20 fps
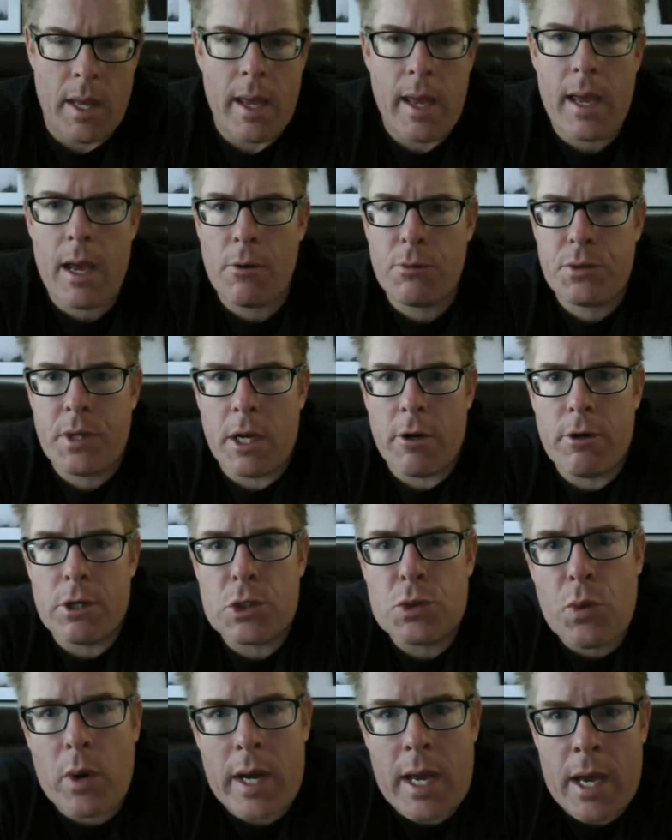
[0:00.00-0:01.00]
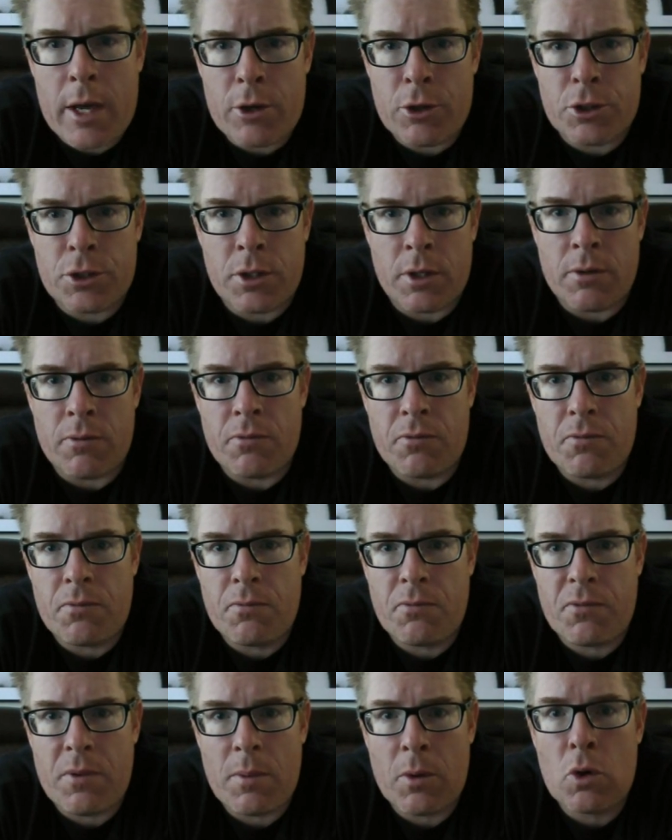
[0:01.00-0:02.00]
Hey out there, it's Ray Anderson
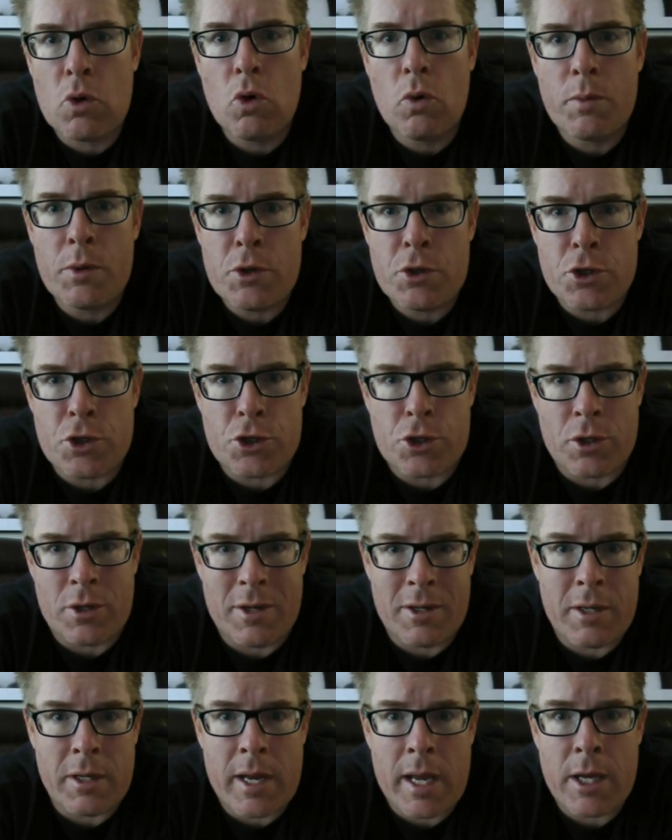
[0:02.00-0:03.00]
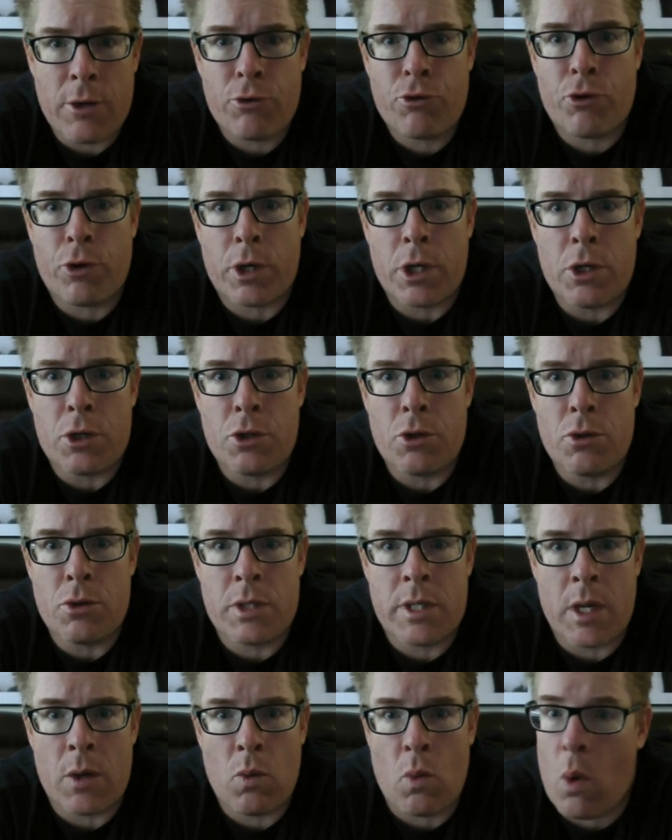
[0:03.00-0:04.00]
from A Cool Magician, and today is Tricky
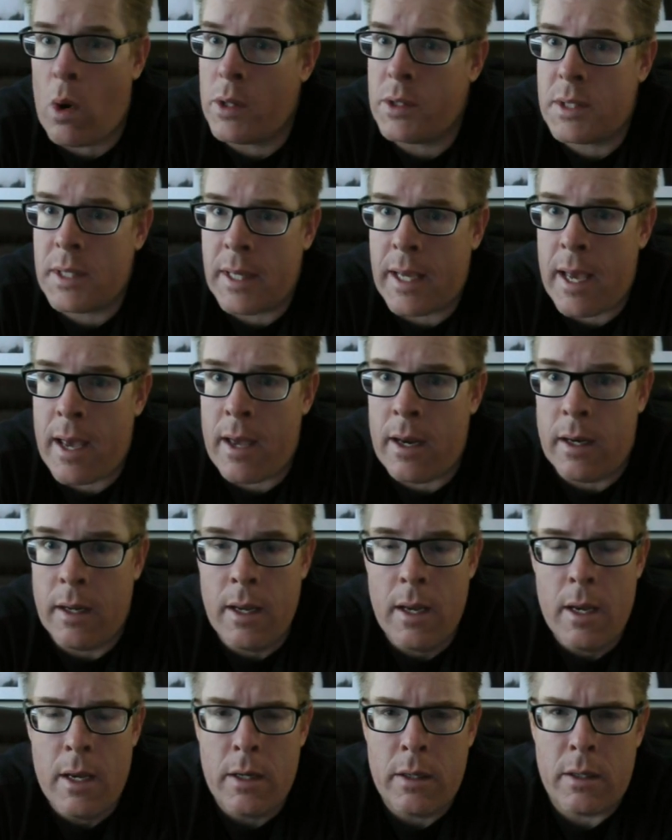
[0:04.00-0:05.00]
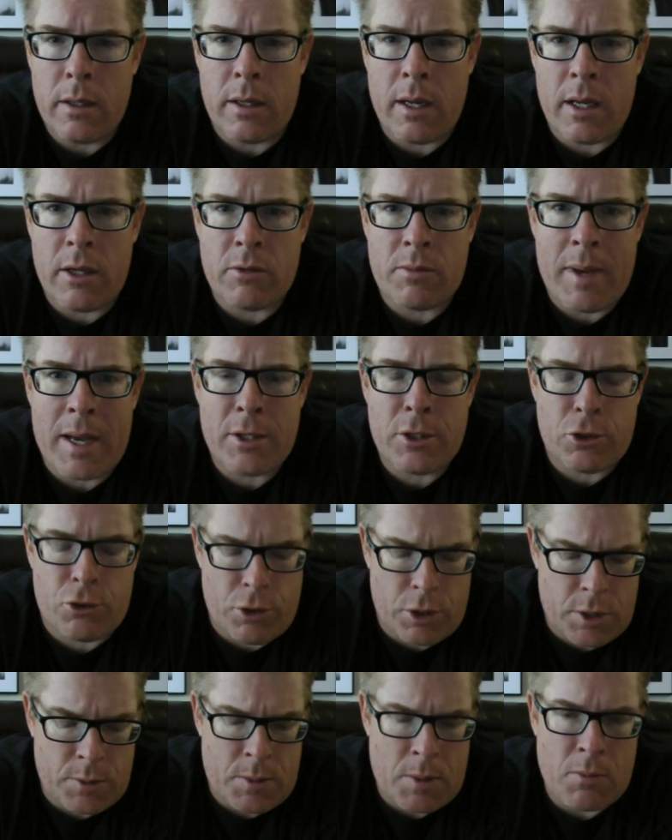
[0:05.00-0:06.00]
Tuesday once again. Today's magic
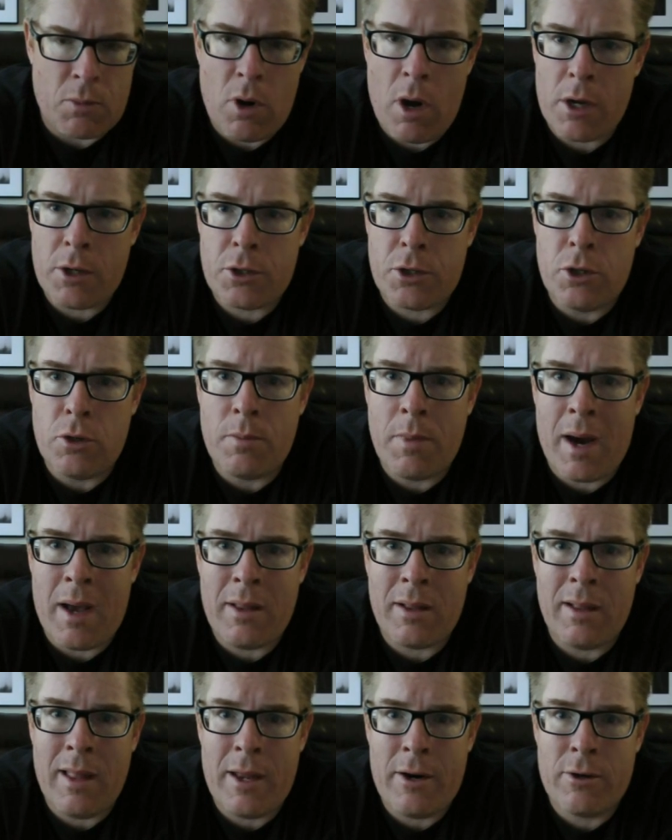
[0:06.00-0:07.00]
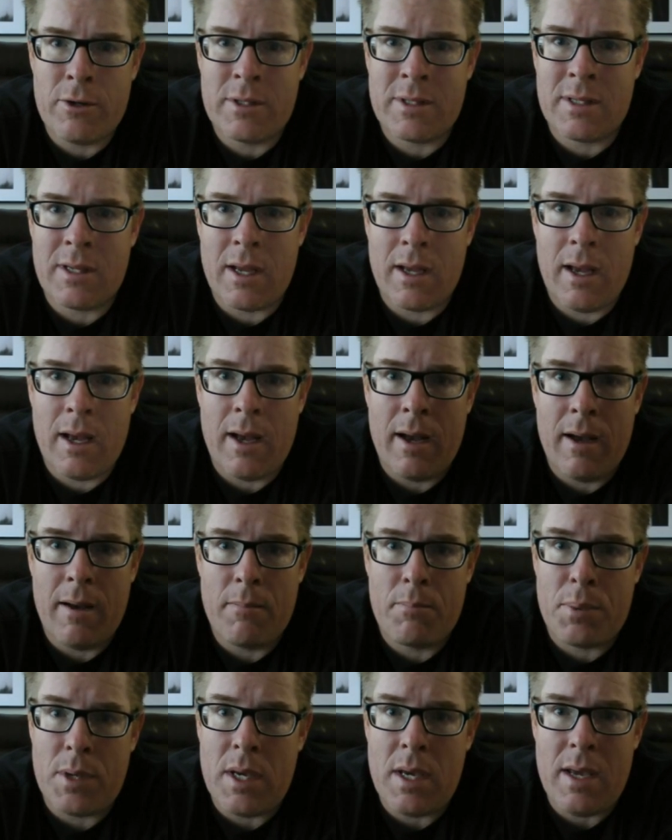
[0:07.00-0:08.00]
trick has been brought to you by the letters
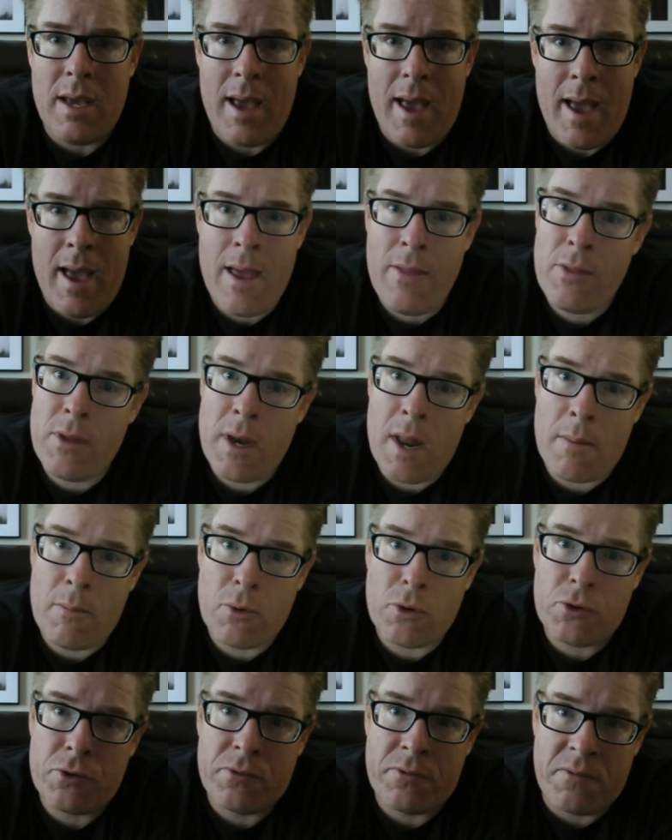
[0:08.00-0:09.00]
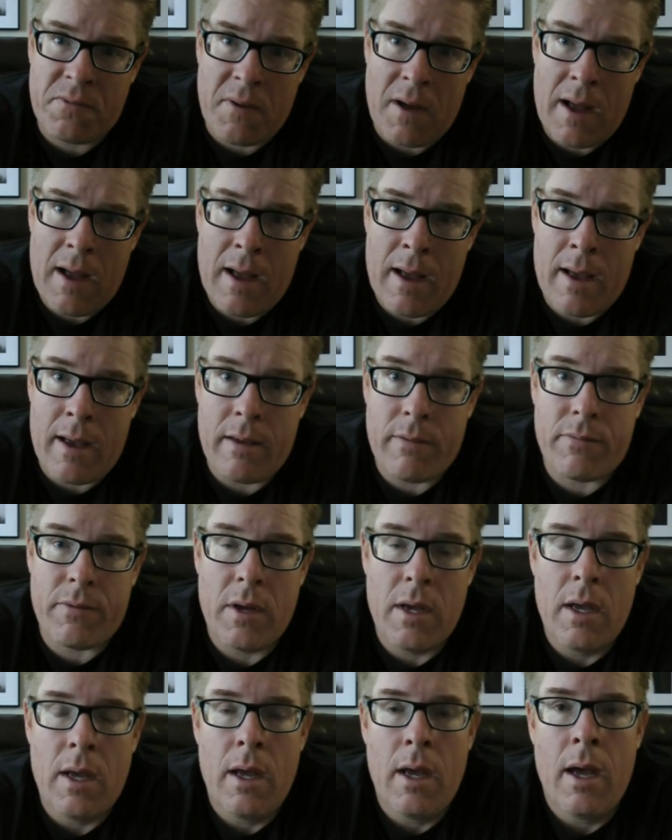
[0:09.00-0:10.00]
B and the numbers
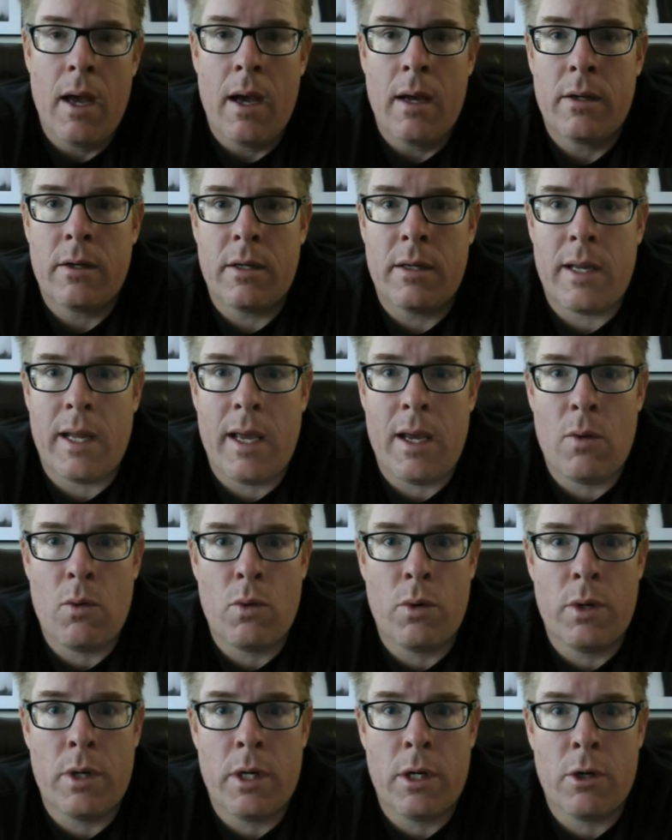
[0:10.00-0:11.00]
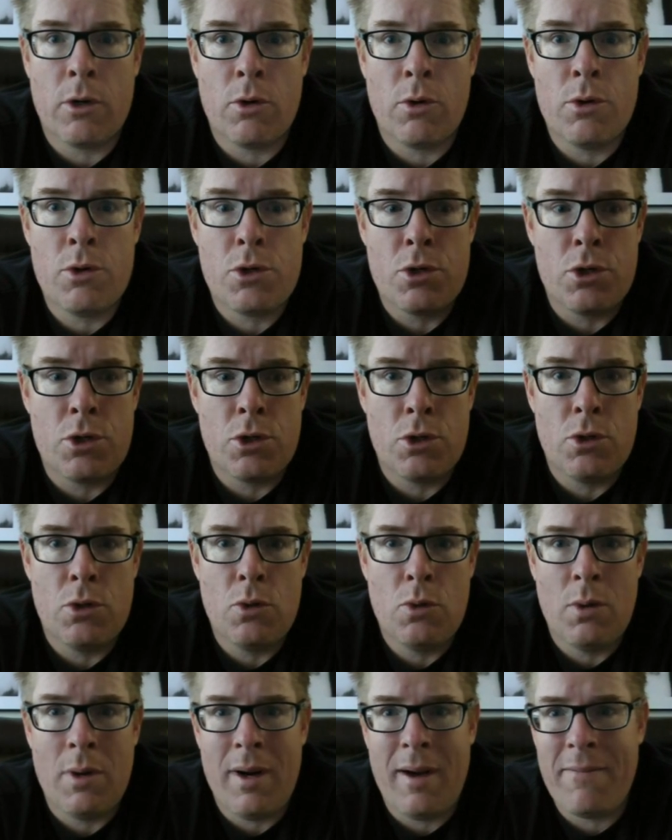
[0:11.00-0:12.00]
5. Today we are going to
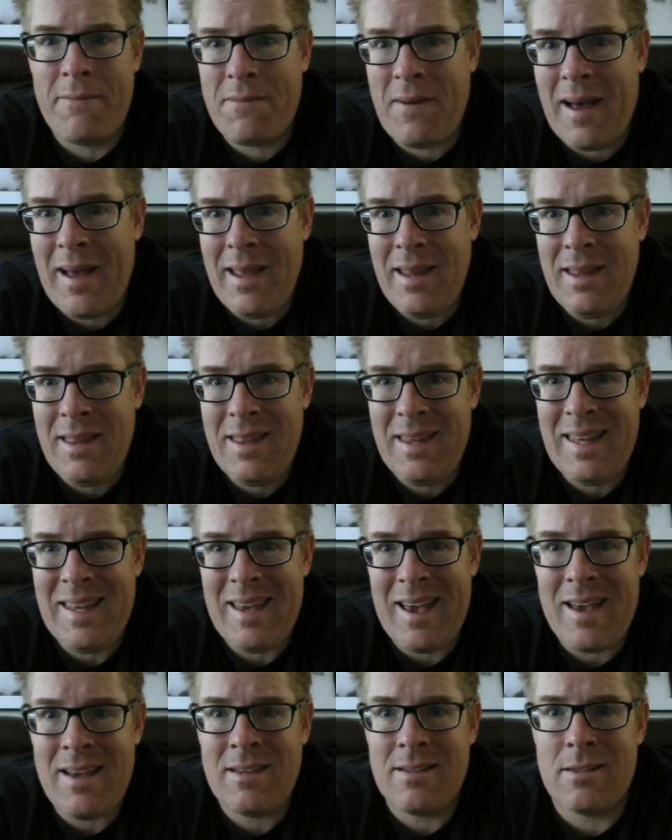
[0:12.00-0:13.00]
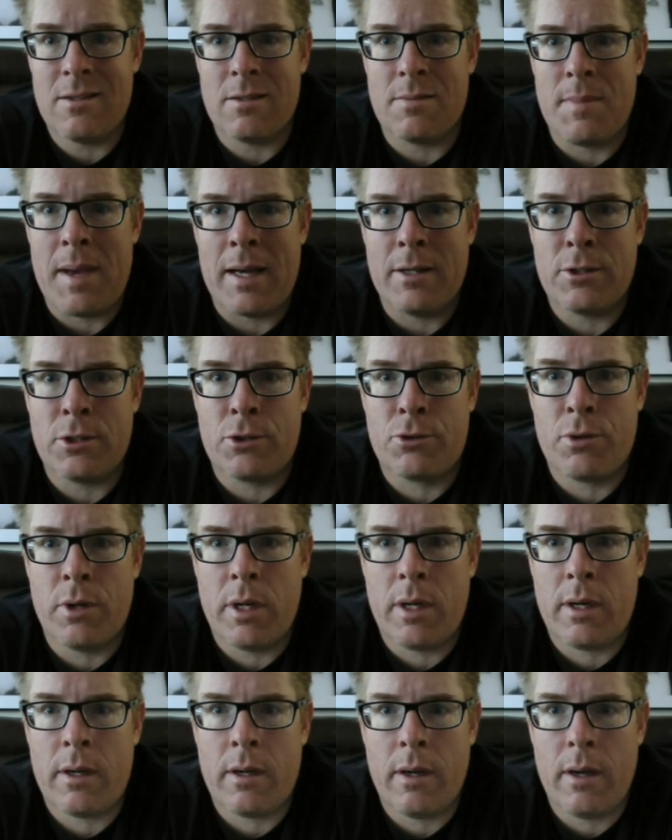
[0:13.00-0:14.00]
do Find the Aces magic
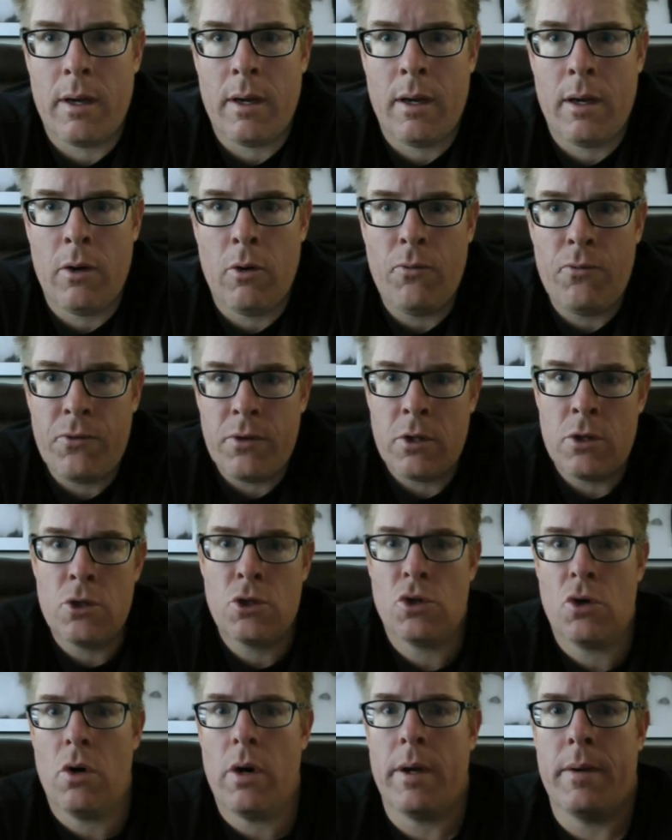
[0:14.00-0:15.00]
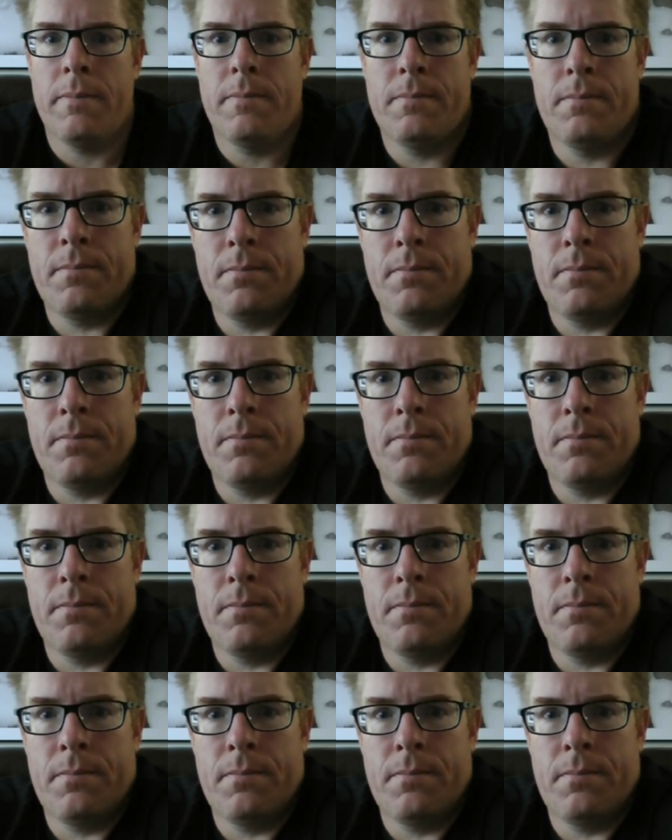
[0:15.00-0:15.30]
trick. I hope you enjoy.